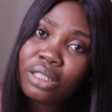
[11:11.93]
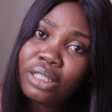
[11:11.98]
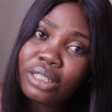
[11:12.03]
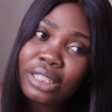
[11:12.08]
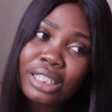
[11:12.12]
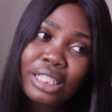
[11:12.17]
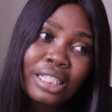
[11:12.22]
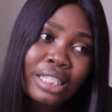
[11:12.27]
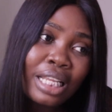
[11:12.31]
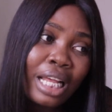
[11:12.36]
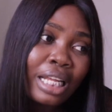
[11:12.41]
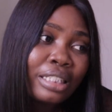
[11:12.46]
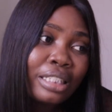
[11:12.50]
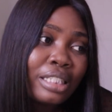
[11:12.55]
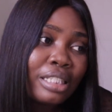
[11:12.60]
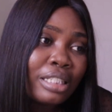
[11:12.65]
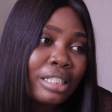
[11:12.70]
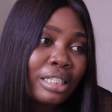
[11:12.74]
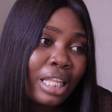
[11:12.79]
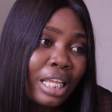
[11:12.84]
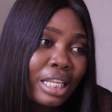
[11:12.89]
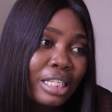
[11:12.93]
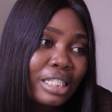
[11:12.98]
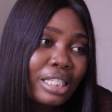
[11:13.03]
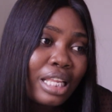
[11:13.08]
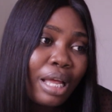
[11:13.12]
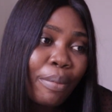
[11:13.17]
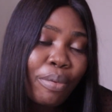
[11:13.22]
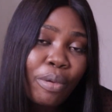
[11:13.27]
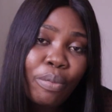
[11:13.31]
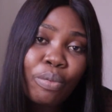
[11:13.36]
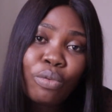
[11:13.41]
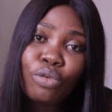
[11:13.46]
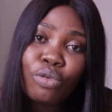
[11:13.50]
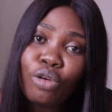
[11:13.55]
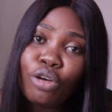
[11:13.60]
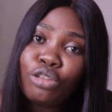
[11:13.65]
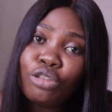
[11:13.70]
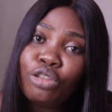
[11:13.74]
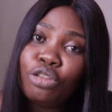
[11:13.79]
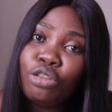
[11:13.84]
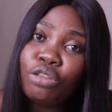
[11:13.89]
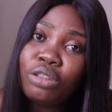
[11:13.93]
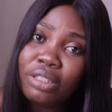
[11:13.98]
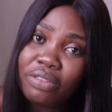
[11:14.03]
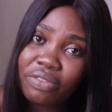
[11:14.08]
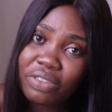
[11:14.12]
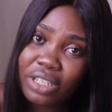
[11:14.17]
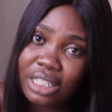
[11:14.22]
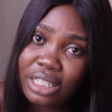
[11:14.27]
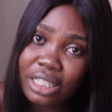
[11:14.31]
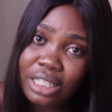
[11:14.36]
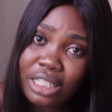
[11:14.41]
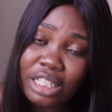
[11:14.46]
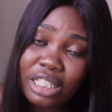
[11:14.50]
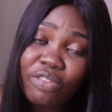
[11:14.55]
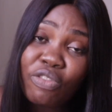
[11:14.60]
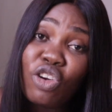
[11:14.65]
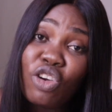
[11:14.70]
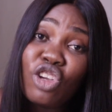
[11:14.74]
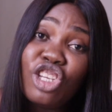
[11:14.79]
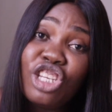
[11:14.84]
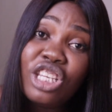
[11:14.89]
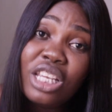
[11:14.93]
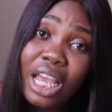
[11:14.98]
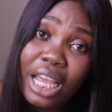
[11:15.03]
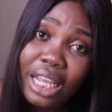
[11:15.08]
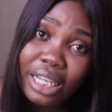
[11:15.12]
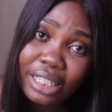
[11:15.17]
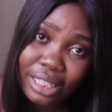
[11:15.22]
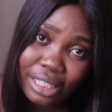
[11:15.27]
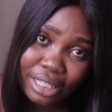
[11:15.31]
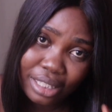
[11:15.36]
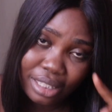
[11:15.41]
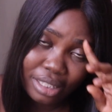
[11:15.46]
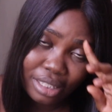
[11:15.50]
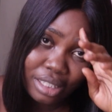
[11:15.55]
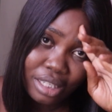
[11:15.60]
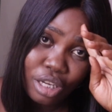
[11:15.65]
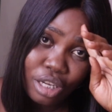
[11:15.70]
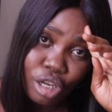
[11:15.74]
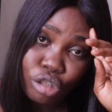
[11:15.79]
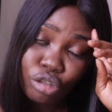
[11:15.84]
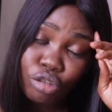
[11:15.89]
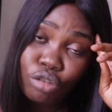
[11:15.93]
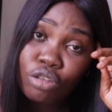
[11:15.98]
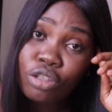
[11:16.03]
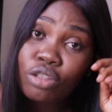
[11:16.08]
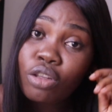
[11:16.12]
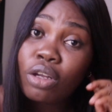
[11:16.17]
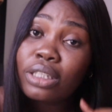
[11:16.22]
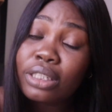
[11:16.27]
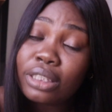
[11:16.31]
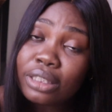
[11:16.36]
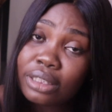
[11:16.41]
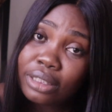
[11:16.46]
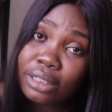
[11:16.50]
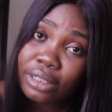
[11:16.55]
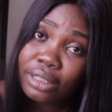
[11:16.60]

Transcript: These are things that people go to universities for years to study.